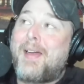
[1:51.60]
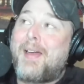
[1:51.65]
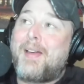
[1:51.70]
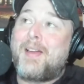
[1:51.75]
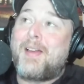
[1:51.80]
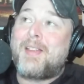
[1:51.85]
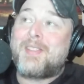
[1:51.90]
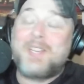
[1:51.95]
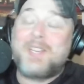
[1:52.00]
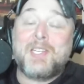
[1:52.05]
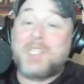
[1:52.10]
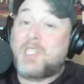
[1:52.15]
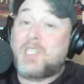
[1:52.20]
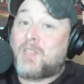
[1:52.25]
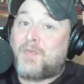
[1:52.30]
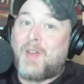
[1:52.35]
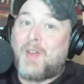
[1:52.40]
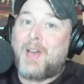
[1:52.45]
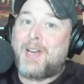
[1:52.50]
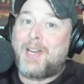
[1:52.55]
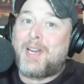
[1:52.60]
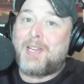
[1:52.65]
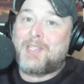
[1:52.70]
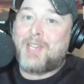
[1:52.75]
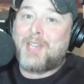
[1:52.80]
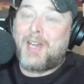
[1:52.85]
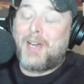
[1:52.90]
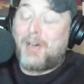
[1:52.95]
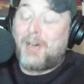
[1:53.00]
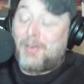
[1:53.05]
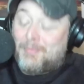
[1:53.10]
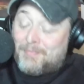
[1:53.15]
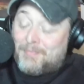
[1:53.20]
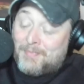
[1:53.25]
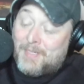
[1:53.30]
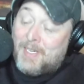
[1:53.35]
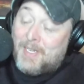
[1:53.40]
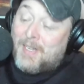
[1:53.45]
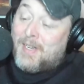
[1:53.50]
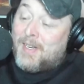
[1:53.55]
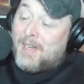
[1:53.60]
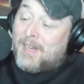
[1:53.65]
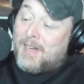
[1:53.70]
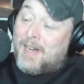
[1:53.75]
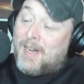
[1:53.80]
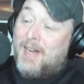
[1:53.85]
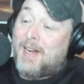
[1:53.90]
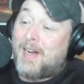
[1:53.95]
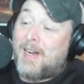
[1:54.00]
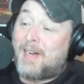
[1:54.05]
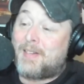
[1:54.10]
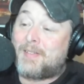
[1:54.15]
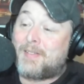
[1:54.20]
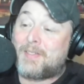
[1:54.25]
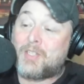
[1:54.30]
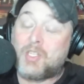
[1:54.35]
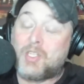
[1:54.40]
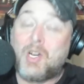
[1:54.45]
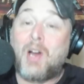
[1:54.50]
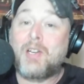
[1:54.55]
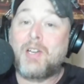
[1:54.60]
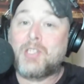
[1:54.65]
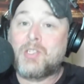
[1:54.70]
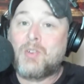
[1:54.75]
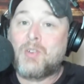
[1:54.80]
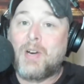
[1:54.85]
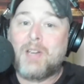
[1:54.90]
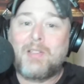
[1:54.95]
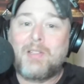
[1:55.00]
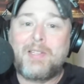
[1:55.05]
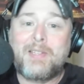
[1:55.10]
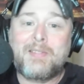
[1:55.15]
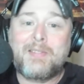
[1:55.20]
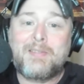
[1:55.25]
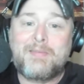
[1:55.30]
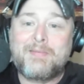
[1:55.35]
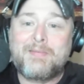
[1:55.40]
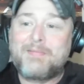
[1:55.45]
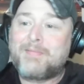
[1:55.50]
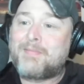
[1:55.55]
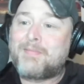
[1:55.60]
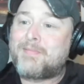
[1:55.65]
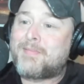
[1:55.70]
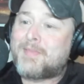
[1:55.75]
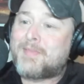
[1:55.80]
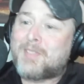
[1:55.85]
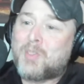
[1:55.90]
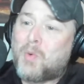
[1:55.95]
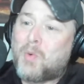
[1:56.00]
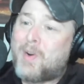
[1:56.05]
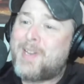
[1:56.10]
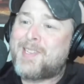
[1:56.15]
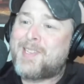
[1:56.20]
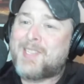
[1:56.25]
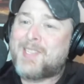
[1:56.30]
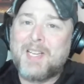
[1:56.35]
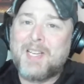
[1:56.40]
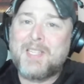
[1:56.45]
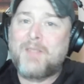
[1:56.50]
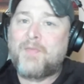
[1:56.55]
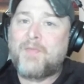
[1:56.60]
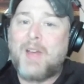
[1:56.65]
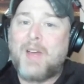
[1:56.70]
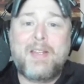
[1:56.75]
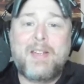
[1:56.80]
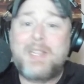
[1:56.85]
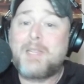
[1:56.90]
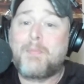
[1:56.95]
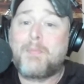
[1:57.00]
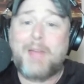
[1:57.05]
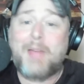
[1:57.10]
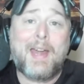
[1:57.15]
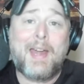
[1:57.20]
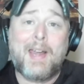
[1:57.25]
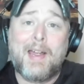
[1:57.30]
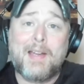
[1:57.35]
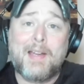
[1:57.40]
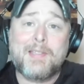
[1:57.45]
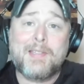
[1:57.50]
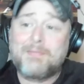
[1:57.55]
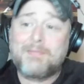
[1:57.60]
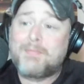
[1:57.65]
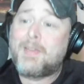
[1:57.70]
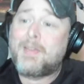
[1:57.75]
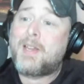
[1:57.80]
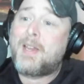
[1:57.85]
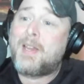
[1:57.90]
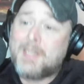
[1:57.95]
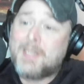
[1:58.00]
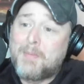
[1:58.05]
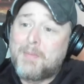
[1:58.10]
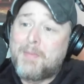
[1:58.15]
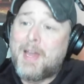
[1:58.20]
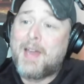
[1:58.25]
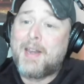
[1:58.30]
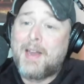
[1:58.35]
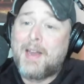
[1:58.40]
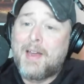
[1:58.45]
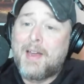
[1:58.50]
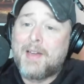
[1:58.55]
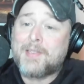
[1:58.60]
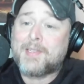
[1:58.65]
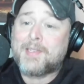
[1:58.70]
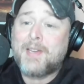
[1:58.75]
This is funny as hell. Sean Strickland, 26-5. He's a badass. He is a badass.